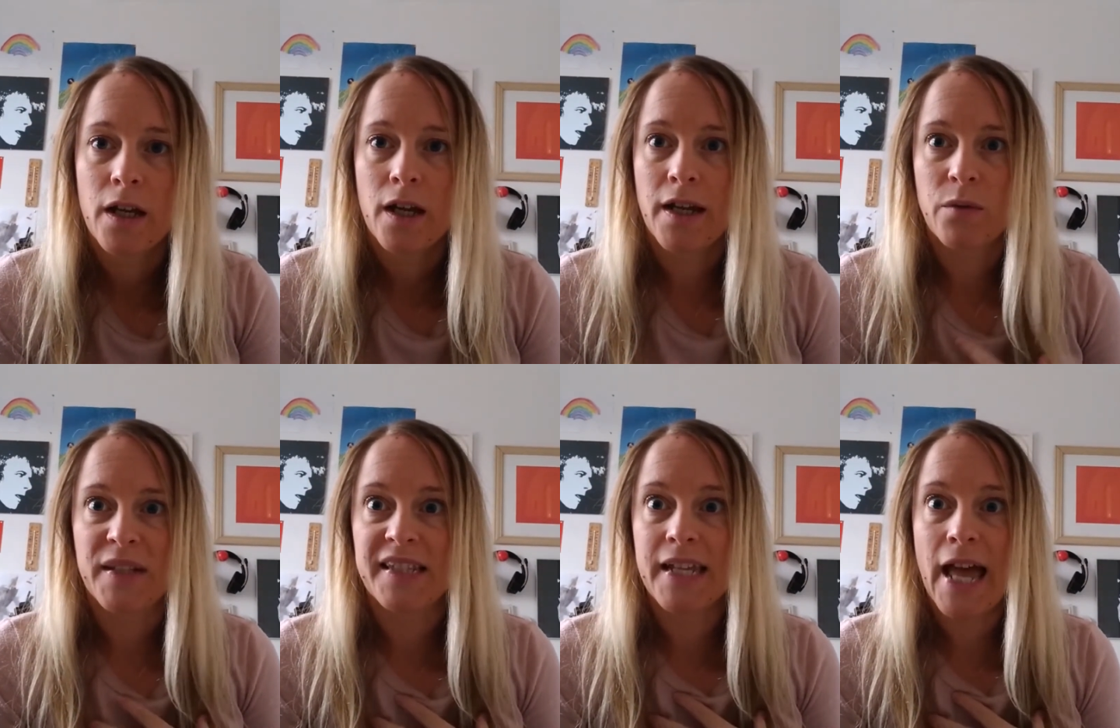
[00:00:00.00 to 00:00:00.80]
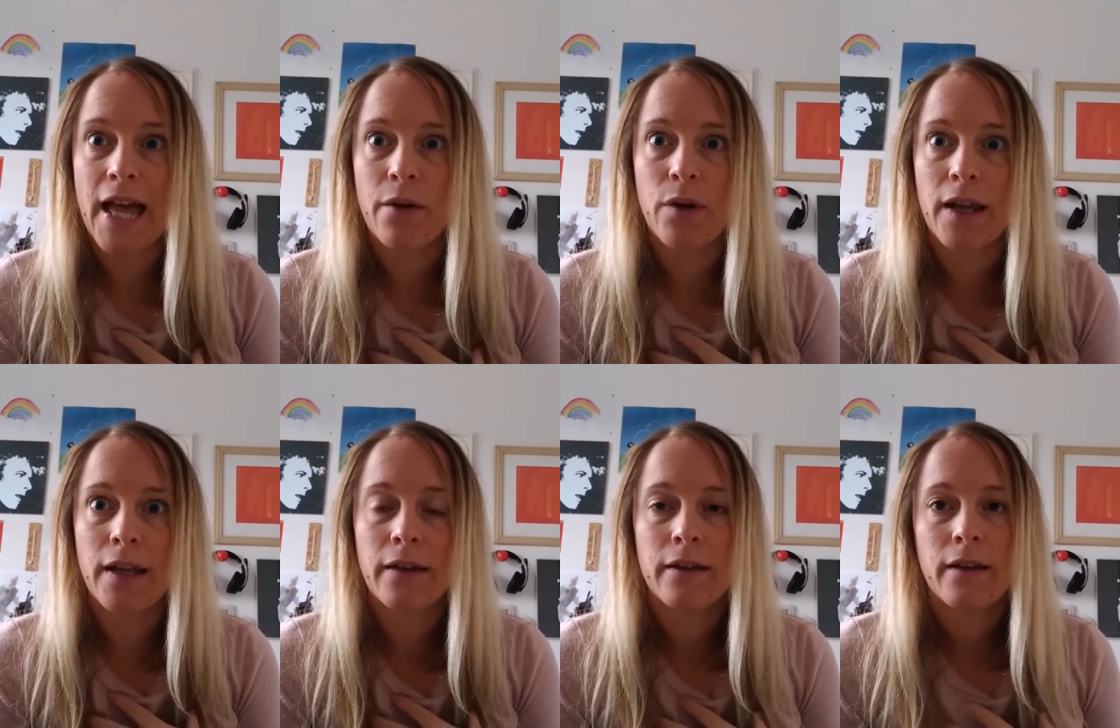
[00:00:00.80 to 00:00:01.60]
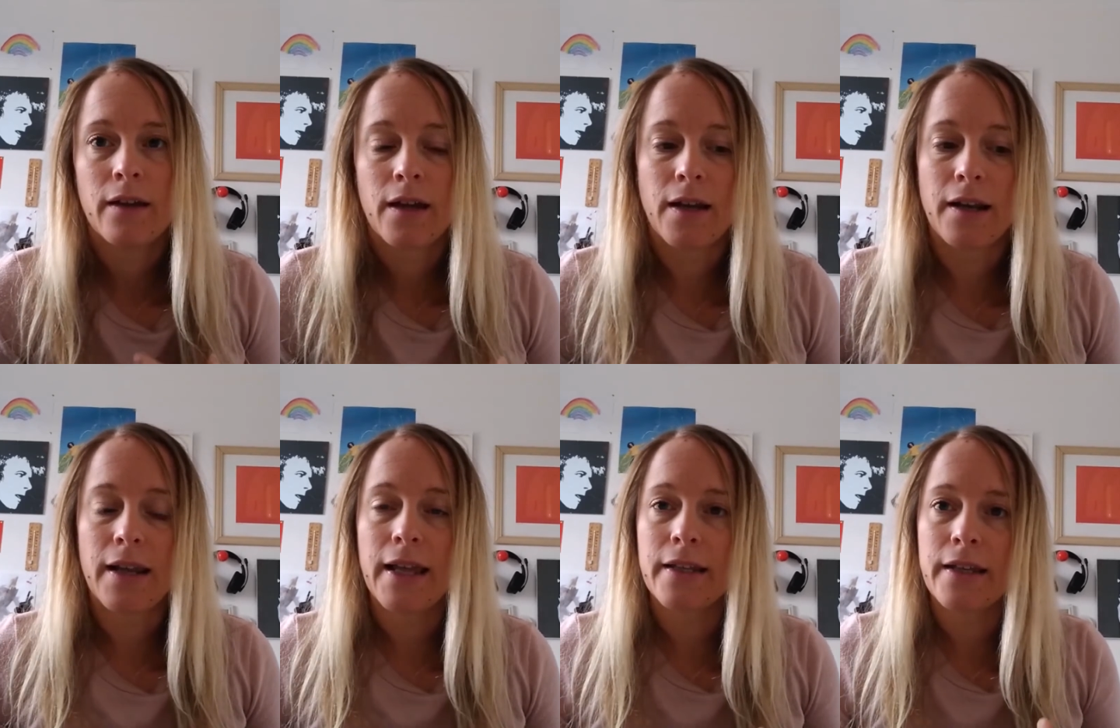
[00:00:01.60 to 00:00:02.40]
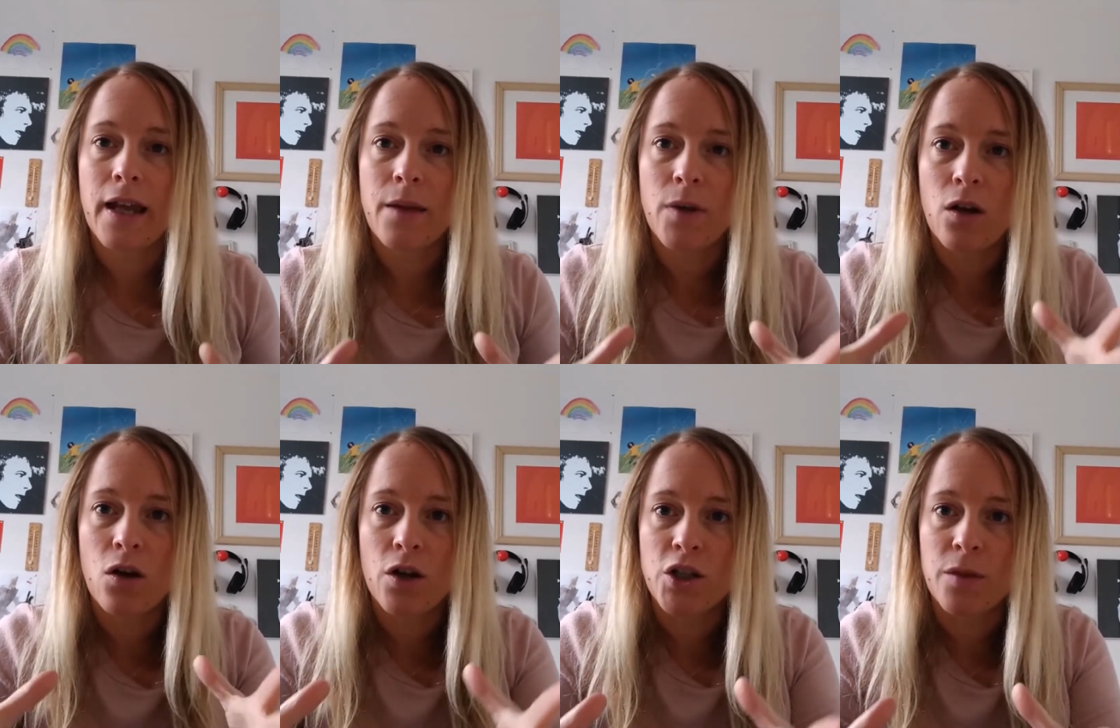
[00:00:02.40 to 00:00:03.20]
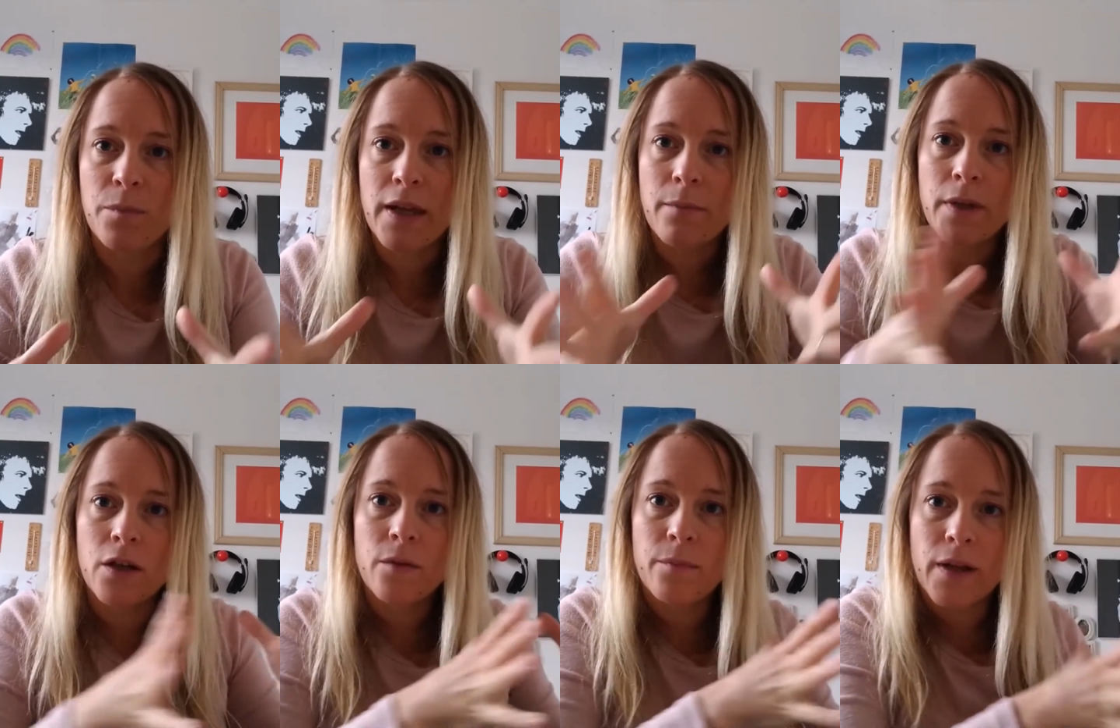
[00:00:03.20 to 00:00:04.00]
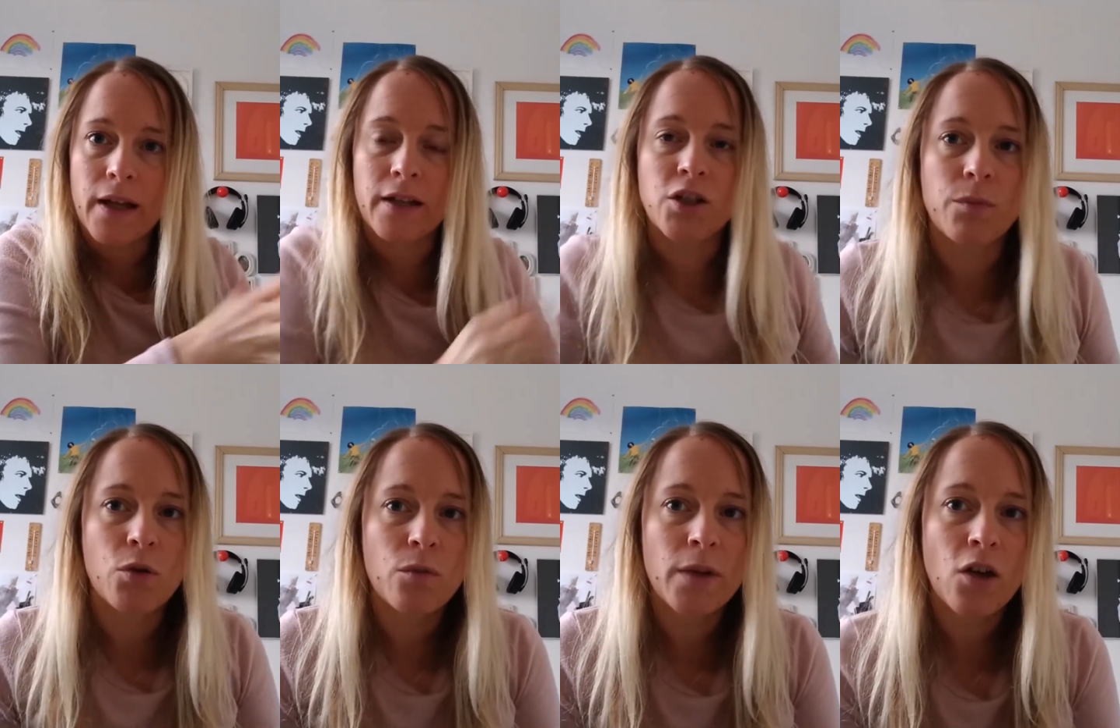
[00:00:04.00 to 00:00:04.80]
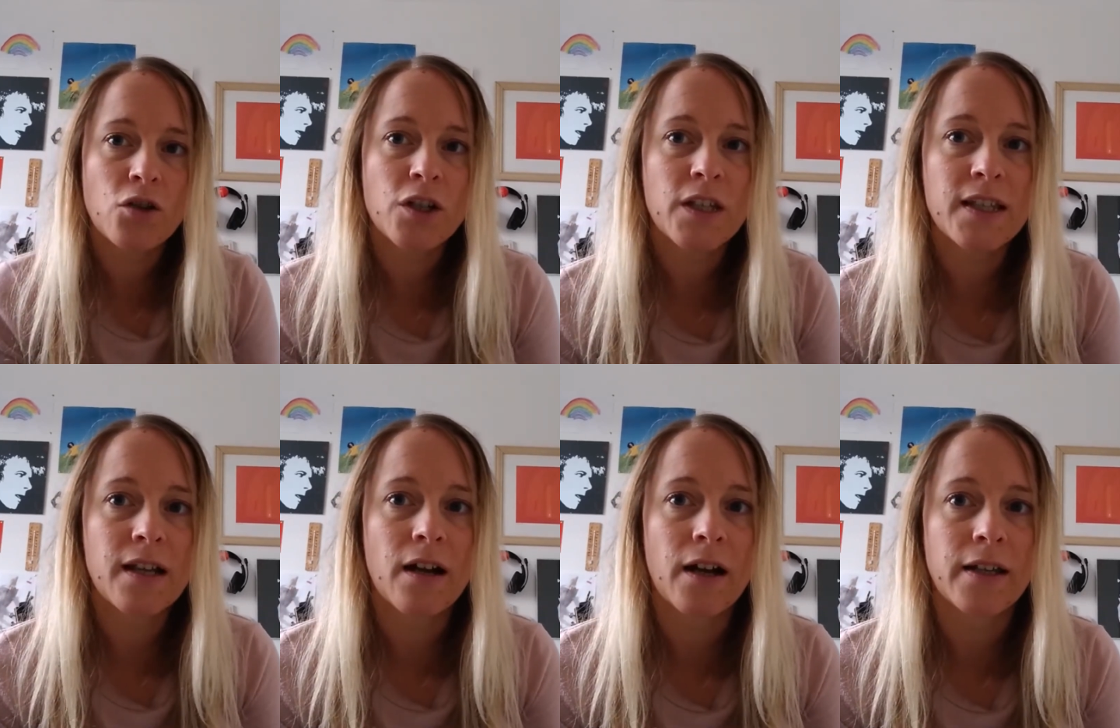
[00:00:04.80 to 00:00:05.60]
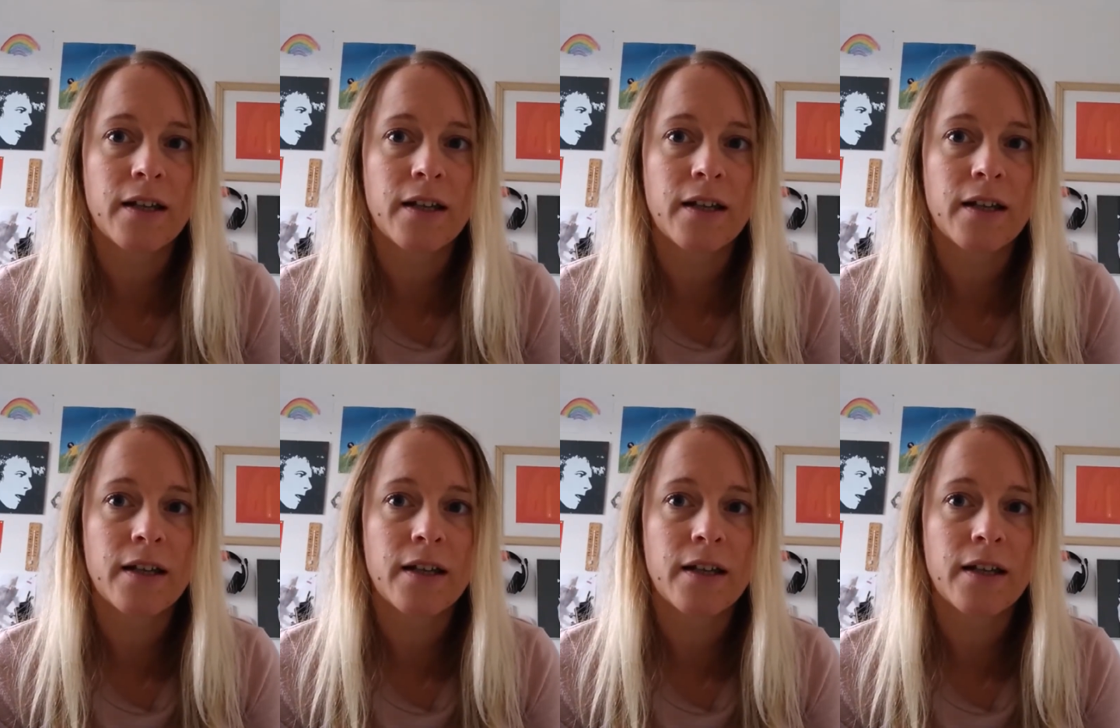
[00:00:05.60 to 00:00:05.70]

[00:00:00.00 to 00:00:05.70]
And it was scary. And a lady came along and she picked me up and she put me onto the side,